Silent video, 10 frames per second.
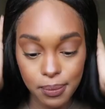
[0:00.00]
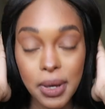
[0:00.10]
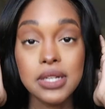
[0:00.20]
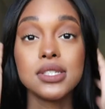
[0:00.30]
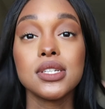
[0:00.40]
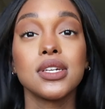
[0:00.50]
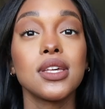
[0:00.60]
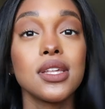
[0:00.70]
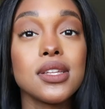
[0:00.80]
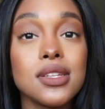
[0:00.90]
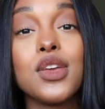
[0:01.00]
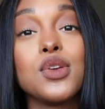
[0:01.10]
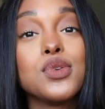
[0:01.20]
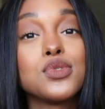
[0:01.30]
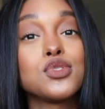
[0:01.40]
but
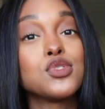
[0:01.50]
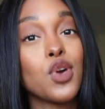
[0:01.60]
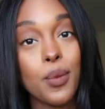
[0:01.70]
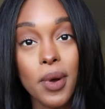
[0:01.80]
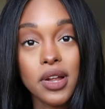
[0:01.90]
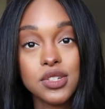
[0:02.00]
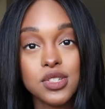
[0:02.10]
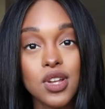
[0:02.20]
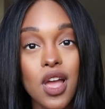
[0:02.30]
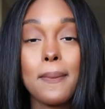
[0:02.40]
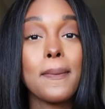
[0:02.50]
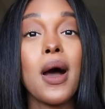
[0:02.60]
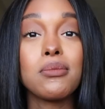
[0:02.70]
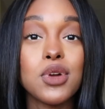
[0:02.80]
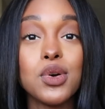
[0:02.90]
thank you so much,
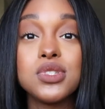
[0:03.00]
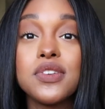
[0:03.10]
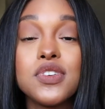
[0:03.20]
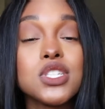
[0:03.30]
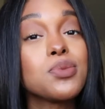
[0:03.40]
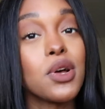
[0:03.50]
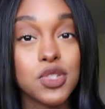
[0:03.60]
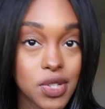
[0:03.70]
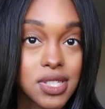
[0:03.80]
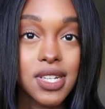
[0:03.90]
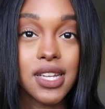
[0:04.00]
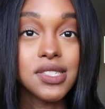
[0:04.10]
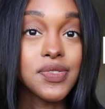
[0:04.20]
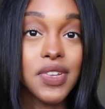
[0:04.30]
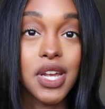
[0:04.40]
Mom Cozy, for sponsoring
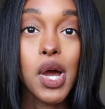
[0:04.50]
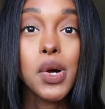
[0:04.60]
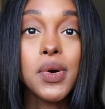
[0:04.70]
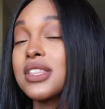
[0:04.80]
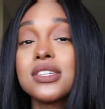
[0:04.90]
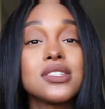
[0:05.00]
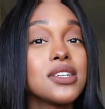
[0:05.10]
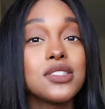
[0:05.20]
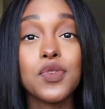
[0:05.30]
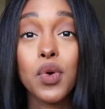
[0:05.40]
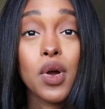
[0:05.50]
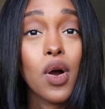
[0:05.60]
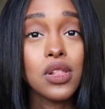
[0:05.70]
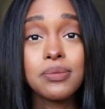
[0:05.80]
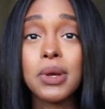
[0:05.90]
today's video. This is for
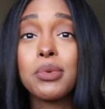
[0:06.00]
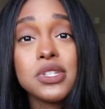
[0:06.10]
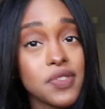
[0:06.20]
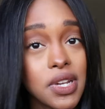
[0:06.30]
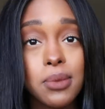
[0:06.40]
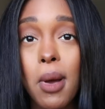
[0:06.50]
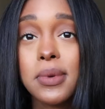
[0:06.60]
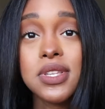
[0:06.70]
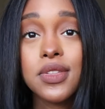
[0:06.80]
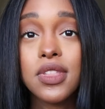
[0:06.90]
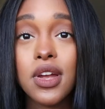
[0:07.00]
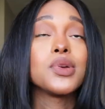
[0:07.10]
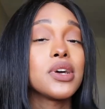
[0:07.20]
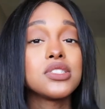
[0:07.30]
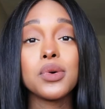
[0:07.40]
all of my breastfeeding mamas out there.
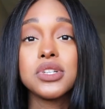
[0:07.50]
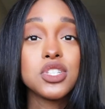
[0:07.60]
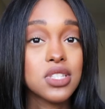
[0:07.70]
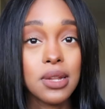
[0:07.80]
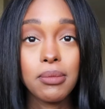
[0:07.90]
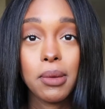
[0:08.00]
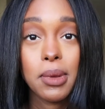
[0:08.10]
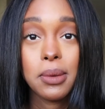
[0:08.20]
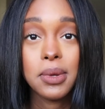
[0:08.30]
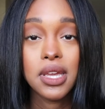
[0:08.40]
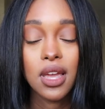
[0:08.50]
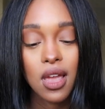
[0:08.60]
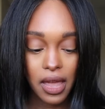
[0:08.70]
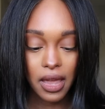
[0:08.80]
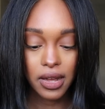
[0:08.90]
You guys know I just had my baby,
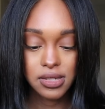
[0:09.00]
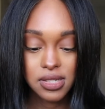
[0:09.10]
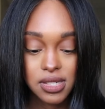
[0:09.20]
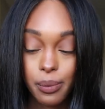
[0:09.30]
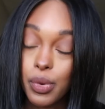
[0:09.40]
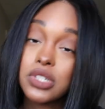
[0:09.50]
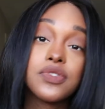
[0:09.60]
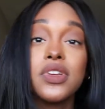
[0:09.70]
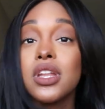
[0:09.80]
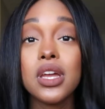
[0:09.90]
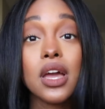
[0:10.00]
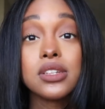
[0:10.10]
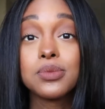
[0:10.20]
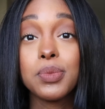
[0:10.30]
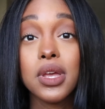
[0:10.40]
and breastfeeding
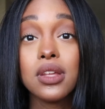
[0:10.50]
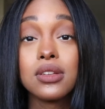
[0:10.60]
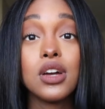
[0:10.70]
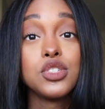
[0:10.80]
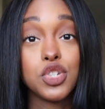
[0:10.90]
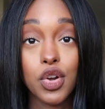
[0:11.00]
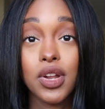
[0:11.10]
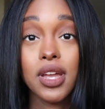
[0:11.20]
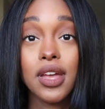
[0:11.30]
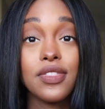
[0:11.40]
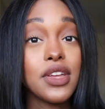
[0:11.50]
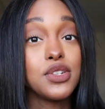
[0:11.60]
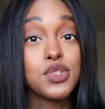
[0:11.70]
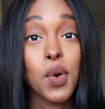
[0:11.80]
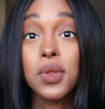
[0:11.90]
has been a journey, and they
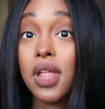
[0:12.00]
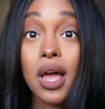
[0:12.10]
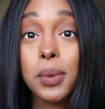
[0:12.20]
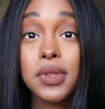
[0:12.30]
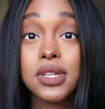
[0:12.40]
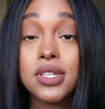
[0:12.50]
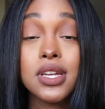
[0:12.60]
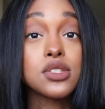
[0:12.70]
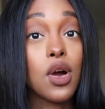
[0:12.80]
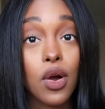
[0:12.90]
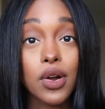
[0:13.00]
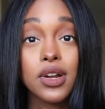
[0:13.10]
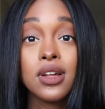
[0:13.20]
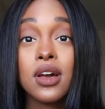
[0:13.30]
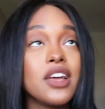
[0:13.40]
don't lie when they say it's
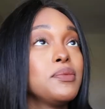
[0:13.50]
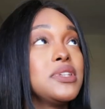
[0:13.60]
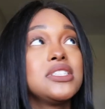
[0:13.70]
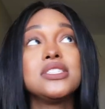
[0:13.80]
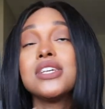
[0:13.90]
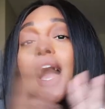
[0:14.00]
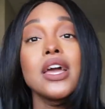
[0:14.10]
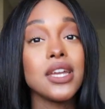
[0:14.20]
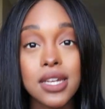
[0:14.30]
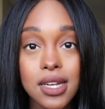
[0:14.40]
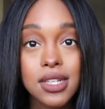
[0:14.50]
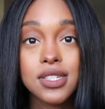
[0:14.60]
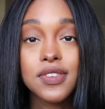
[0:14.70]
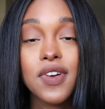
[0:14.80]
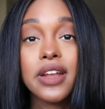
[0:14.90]
hard. I've been dying
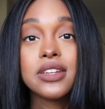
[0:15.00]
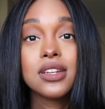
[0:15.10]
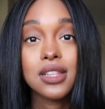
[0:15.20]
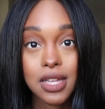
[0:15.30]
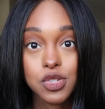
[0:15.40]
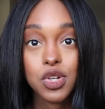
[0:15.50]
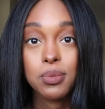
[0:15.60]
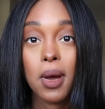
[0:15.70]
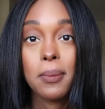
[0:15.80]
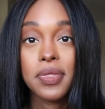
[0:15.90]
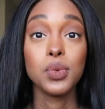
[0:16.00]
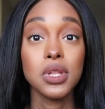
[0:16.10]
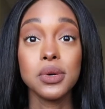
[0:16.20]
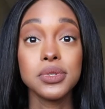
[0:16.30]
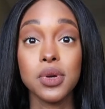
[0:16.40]
to find an electric pump.
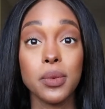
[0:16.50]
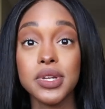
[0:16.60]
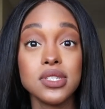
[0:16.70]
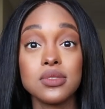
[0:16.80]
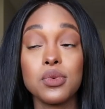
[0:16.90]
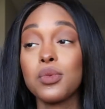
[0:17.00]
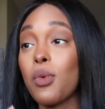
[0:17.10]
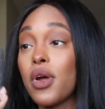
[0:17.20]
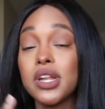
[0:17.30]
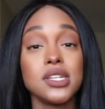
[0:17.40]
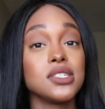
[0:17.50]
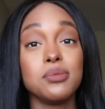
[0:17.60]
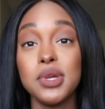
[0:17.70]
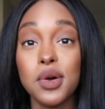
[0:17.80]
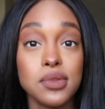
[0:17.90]
Willow is always wanting to
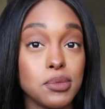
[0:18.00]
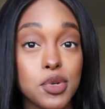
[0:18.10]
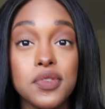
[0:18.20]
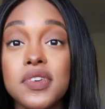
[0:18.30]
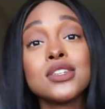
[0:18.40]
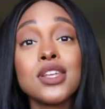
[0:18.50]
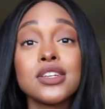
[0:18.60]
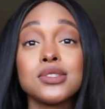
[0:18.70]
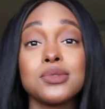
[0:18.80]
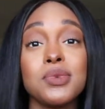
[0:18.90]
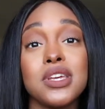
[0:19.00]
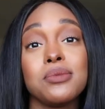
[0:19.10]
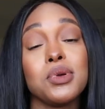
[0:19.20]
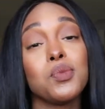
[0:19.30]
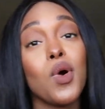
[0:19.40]
be on the move. She likes me
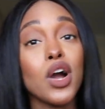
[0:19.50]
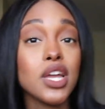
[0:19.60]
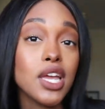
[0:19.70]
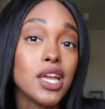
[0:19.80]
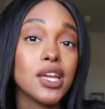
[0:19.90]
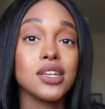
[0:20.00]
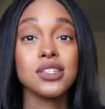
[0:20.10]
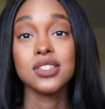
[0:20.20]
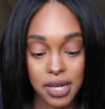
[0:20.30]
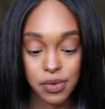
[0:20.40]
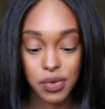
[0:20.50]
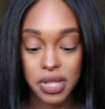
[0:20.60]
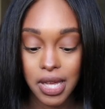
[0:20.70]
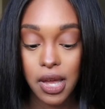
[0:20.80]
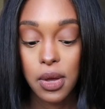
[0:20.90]
to be walking, and it
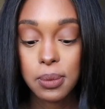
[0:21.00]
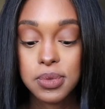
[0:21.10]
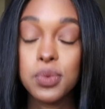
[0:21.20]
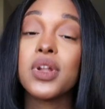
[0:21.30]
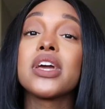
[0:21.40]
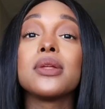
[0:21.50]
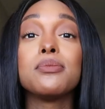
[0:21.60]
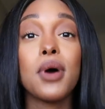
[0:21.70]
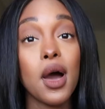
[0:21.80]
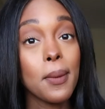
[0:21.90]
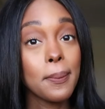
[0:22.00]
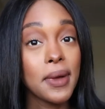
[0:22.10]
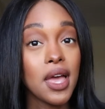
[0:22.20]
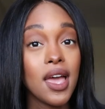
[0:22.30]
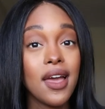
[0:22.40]
really helps when I can pump
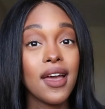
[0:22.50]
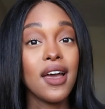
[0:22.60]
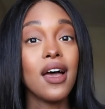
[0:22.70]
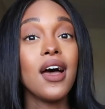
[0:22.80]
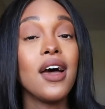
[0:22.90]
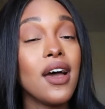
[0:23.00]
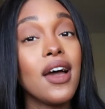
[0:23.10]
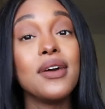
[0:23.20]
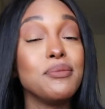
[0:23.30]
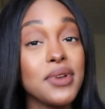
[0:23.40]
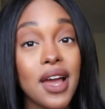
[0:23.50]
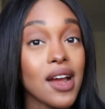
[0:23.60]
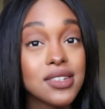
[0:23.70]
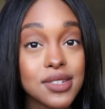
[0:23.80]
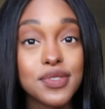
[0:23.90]
and be
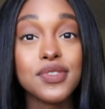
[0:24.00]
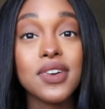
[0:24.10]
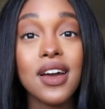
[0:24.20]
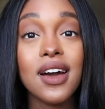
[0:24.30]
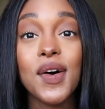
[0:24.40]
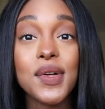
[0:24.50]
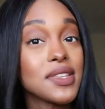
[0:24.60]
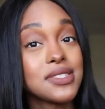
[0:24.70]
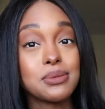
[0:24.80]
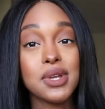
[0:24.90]
active all at the same